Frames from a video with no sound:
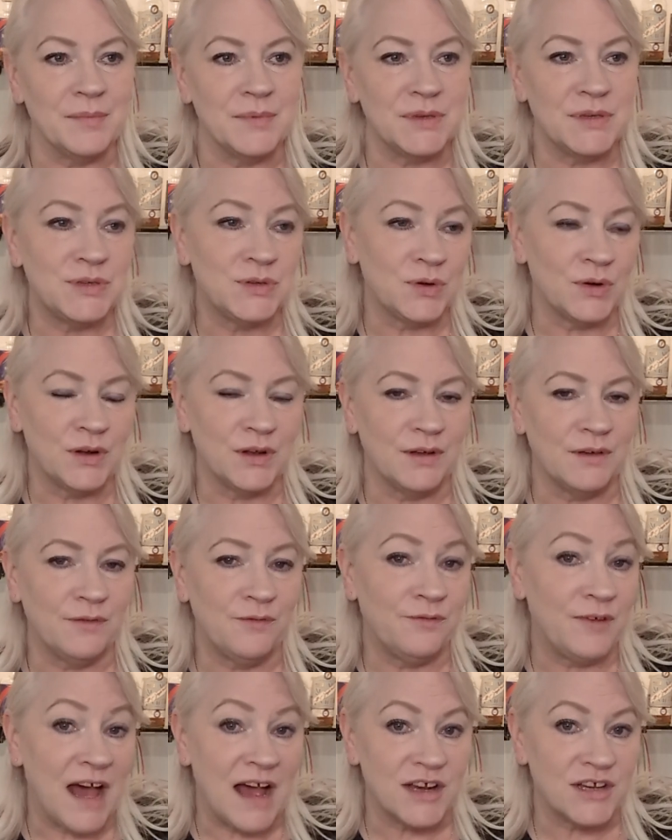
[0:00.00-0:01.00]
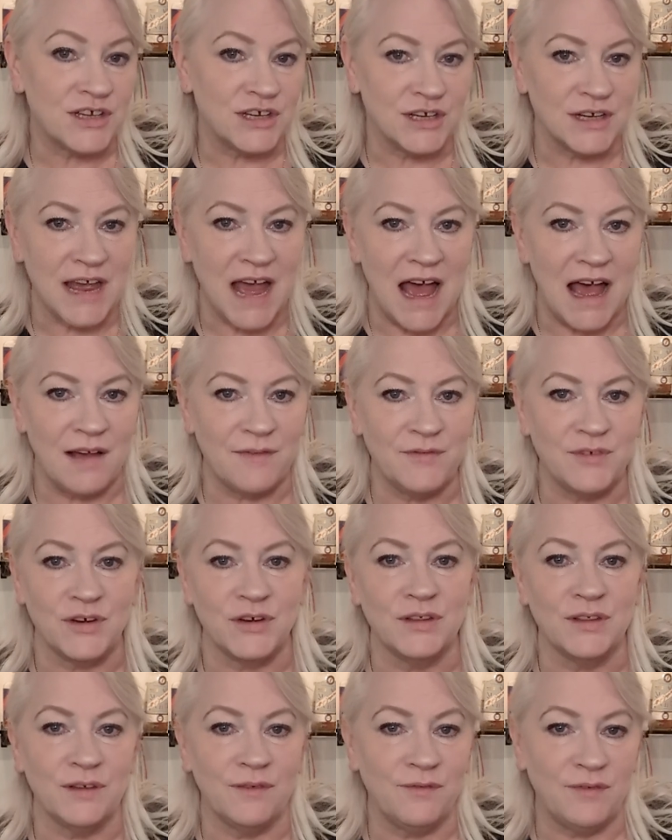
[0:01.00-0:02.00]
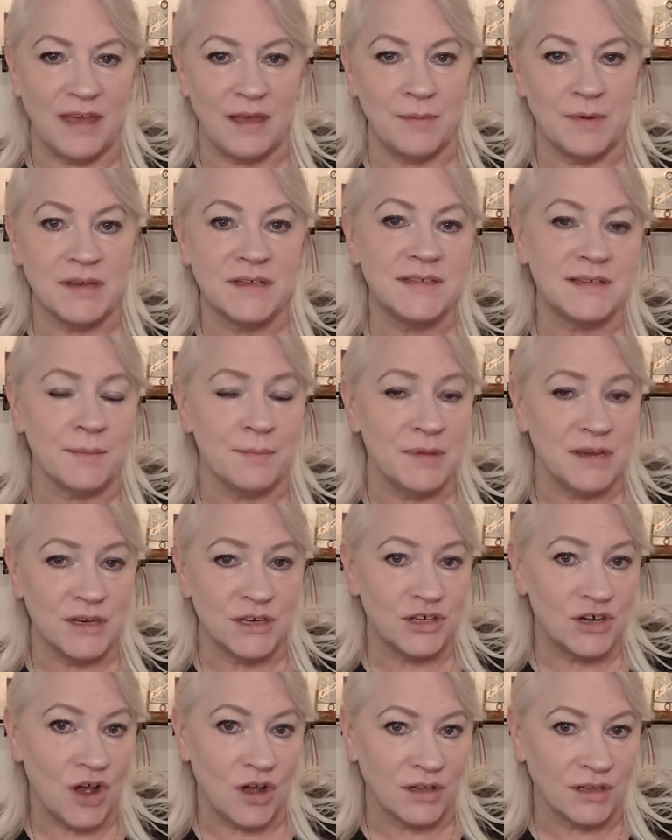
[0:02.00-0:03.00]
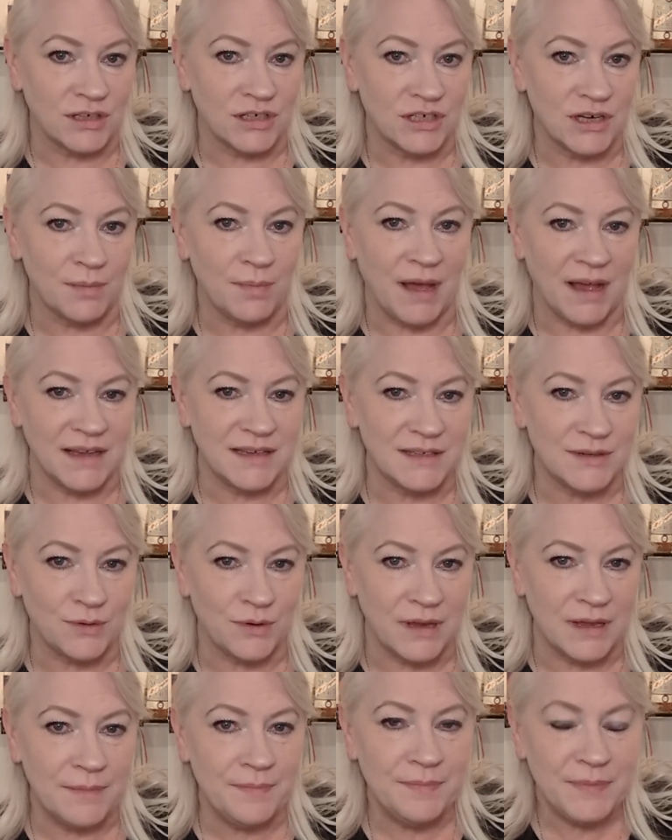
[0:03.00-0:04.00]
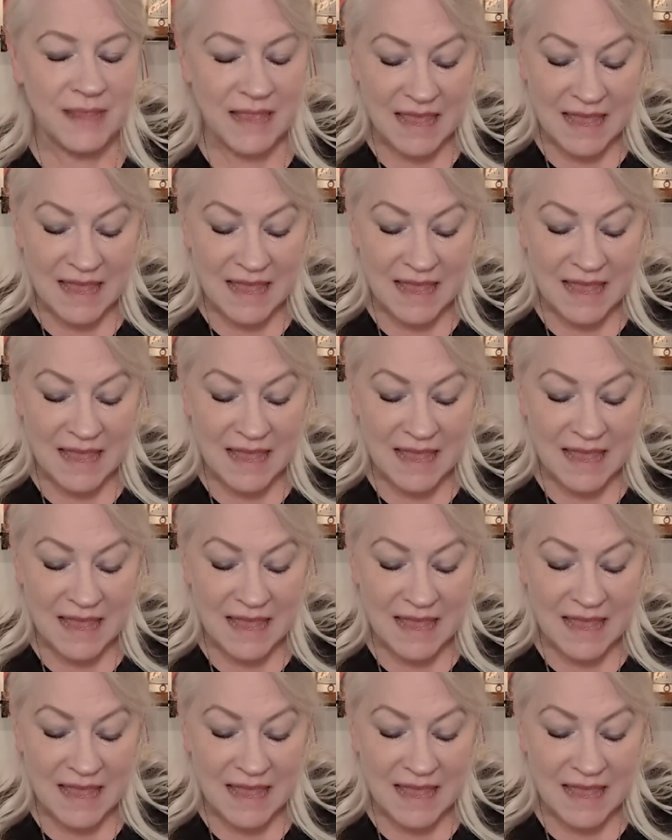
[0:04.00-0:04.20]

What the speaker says: sort of fashioned after the famous mint chocolate chip ice cream.